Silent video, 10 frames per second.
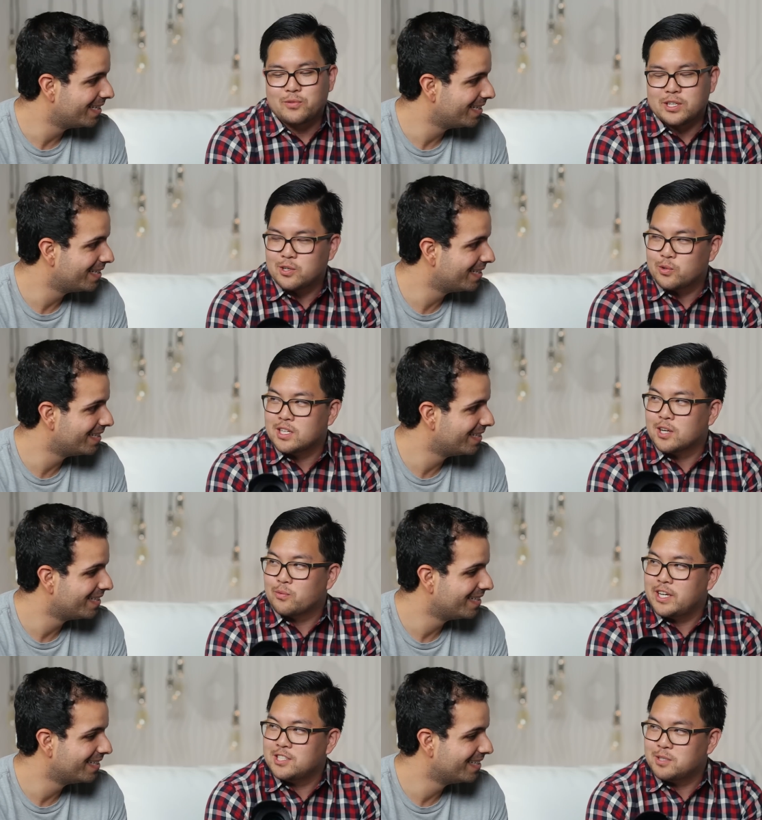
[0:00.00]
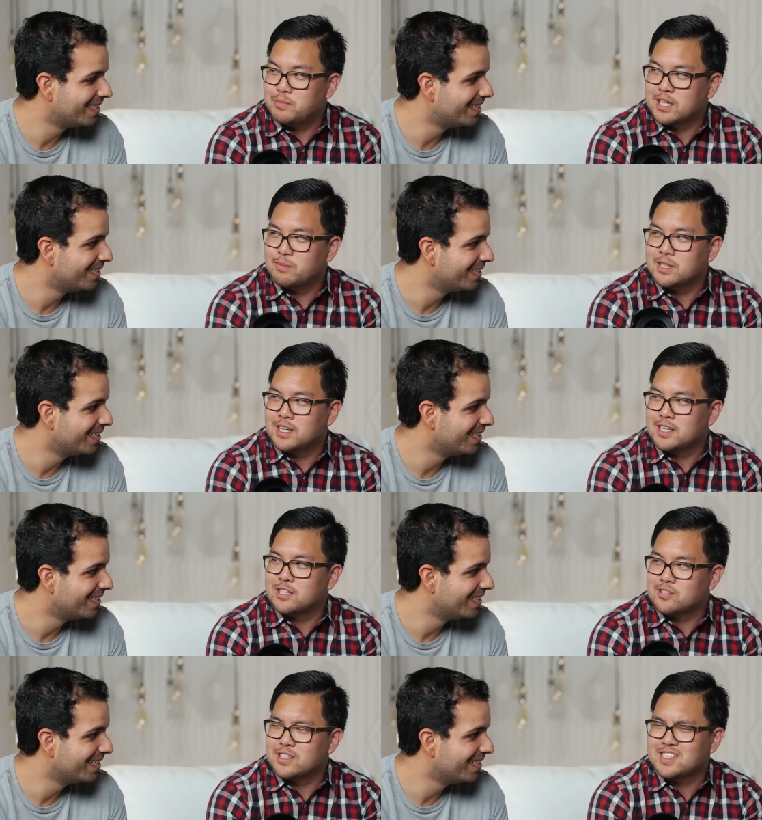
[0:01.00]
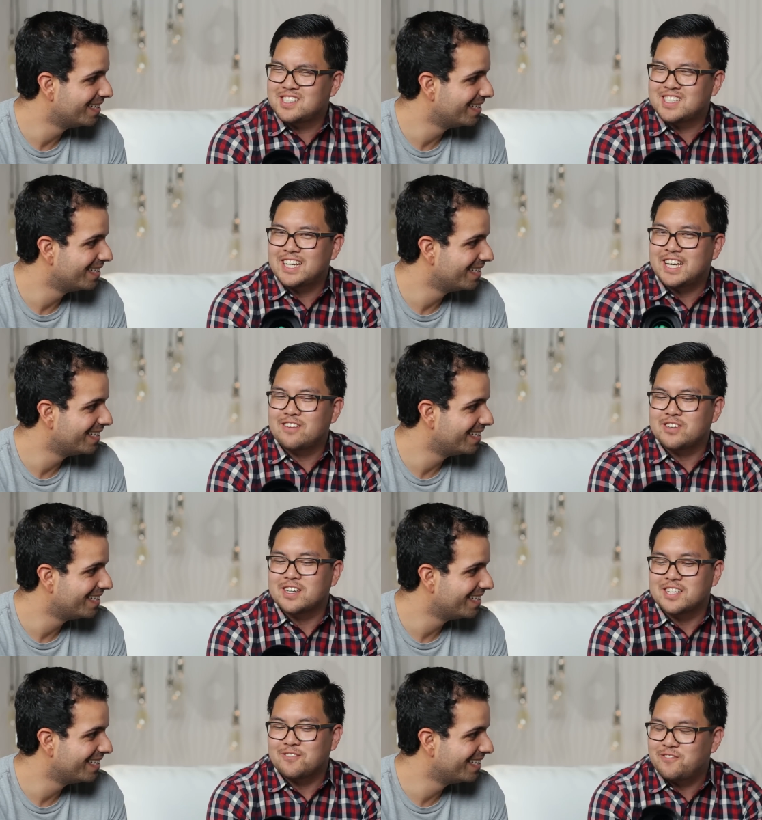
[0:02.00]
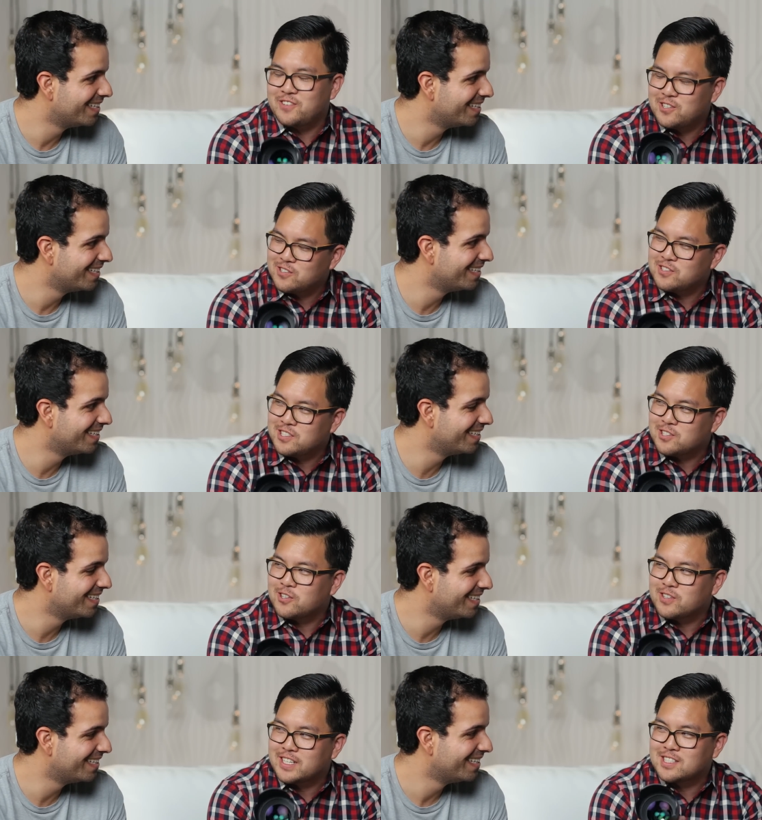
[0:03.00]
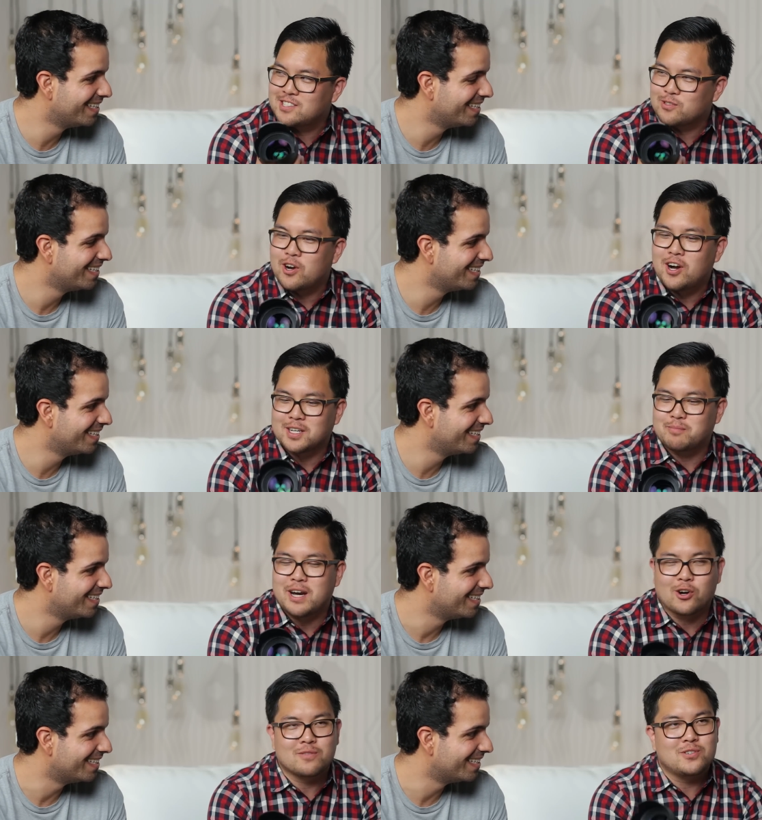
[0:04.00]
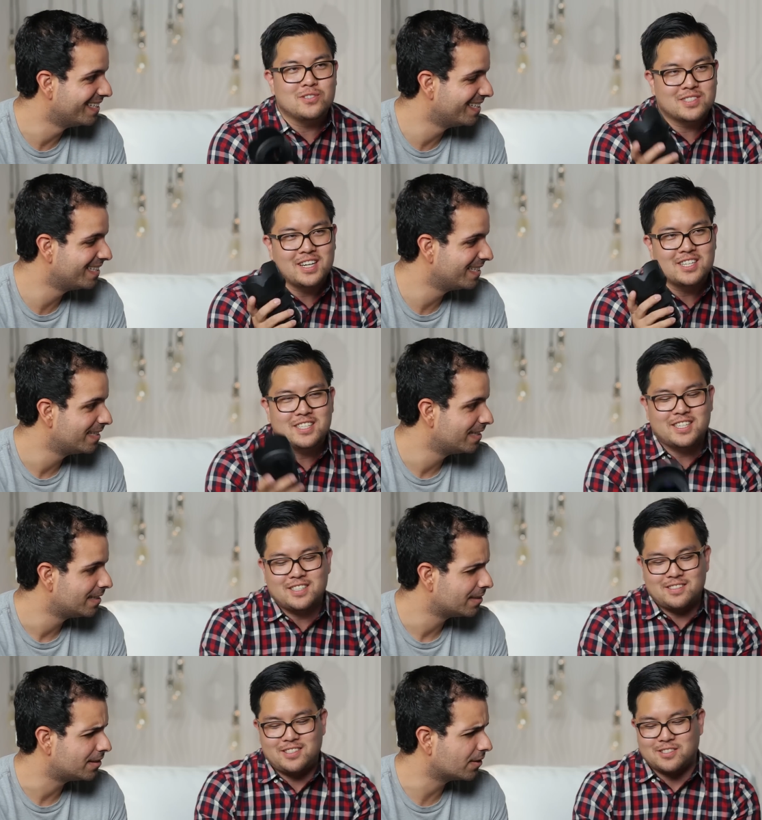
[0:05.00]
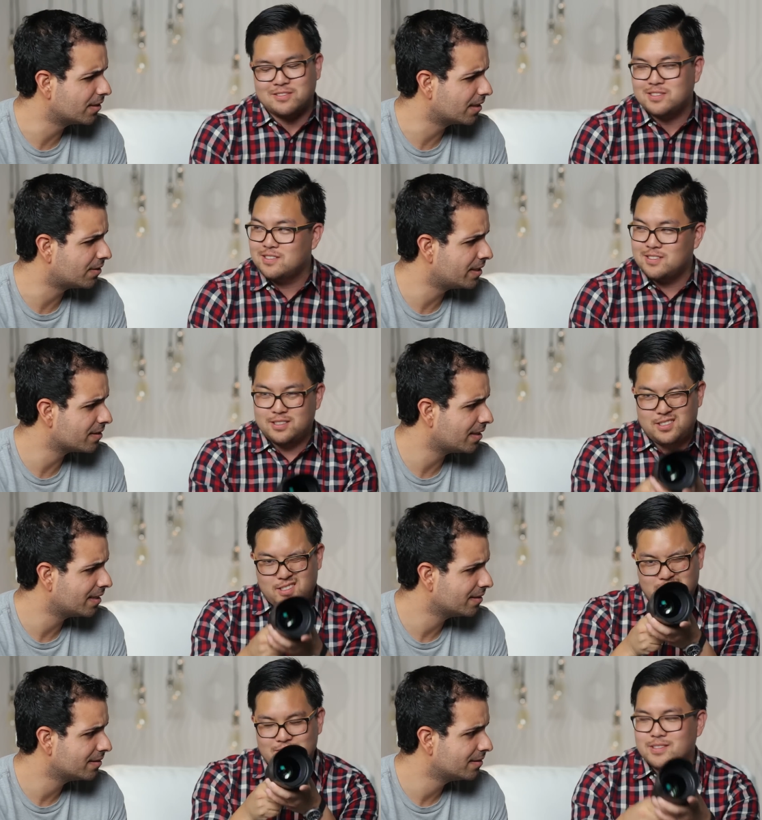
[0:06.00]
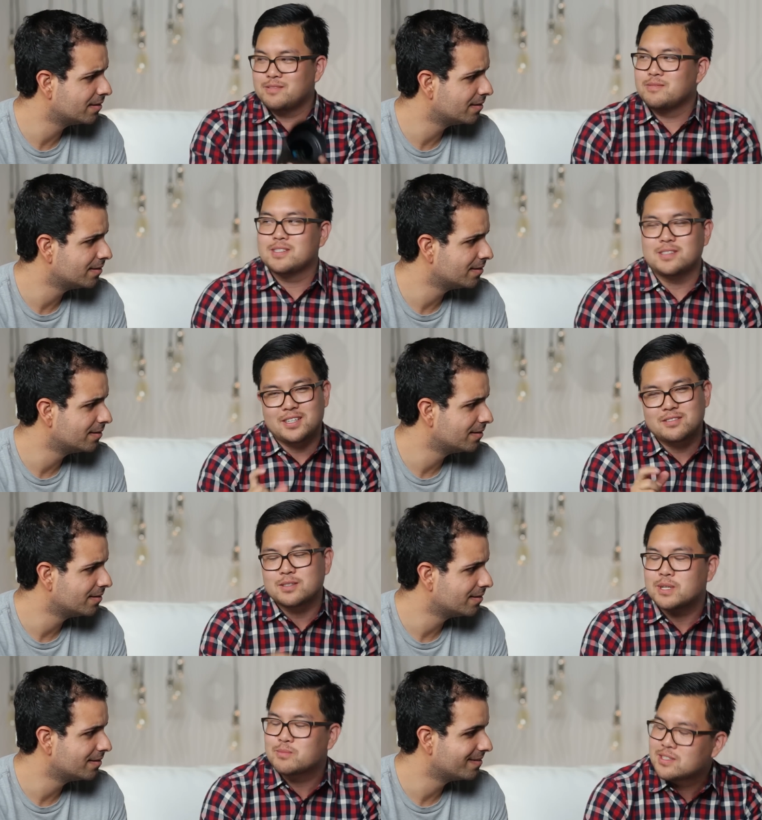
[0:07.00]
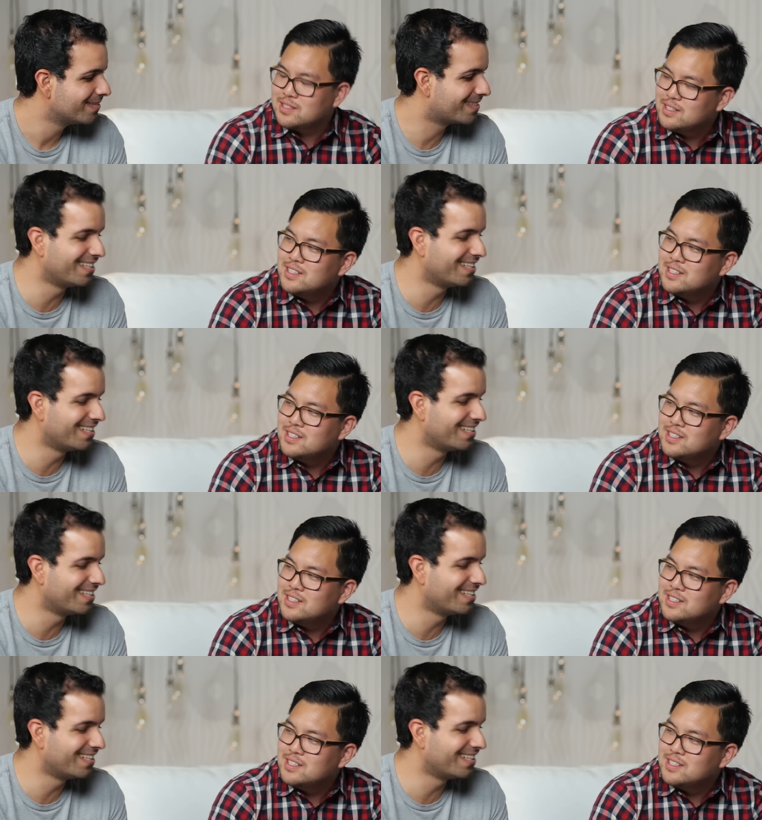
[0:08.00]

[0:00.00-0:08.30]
Speaker 1: like when you go to a gun range and you pick up a gun and you're like, this is kind of heavy. And it feels, you know, like strong and powerful. It's kind of like...
Speaker 2: You, you know, go to the gun range a lot?
Speaker 1: Yeah, sometimes.